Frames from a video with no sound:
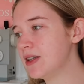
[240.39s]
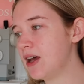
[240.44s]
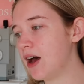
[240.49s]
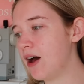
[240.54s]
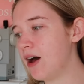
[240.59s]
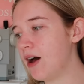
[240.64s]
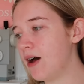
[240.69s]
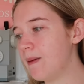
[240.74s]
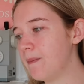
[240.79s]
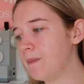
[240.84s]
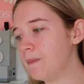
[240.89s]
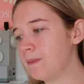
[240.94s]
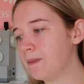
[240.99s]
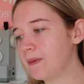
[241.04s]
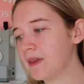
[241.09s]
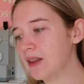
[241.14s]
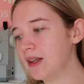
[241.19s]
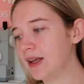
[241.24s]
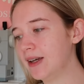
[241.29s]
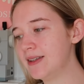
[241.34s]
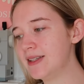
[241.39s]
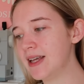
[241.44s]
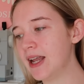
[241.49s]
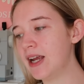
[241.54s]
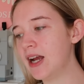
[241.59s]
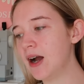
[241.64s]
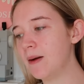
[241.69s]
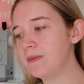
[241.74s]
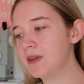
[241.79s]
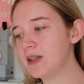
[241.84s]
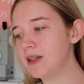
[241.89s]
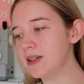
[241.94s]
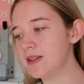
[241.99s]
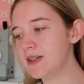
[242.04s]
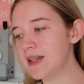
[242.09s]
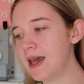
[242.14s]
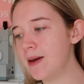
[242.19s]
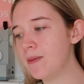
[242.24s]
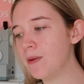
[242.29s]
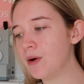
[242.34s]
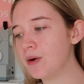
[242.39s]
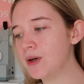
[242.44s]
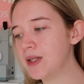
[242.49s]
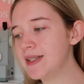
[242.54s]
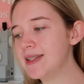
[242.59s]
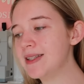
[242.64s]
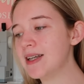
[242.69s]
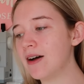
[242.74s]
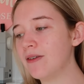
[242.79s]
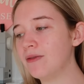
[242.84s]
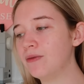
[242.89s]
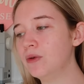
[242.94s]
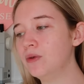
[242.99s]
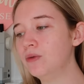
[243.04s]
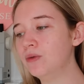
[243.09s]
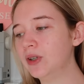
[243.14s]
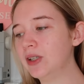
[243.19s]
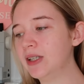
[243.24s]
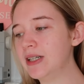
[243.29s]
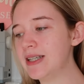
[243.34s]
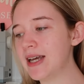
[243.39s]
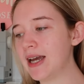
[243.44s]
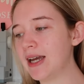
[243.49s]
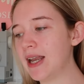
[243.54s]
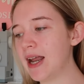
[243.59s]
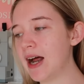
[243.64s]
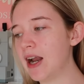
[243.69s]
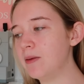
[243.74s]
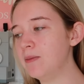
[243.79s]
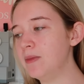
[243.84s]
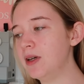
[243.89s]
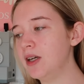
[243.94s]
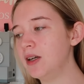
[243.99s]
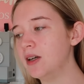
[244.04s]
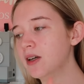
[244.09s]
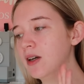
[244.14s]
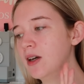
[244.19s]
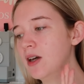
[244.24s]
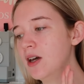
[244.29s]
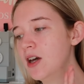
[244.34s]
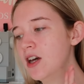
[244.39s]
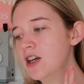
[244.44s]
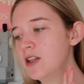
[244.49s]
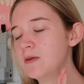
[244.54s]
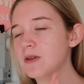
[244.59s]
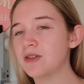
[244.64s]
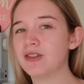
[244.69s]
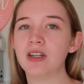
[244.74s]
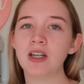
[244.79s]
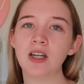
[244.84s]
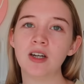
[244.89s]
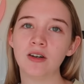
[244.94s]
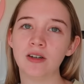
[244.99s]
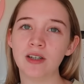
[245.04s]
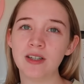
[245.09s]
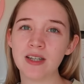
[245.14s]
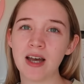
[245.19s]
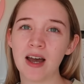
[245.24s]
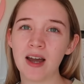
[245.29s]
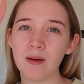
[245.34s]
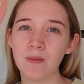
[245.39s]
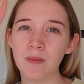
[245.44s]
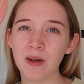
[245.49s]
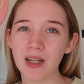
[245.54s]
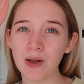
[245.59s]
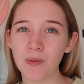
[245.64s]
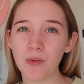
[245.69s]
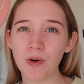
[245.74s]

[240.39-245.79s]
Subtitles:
Like setting up the gazebo and stuff will really take it out of me, especially because I can barely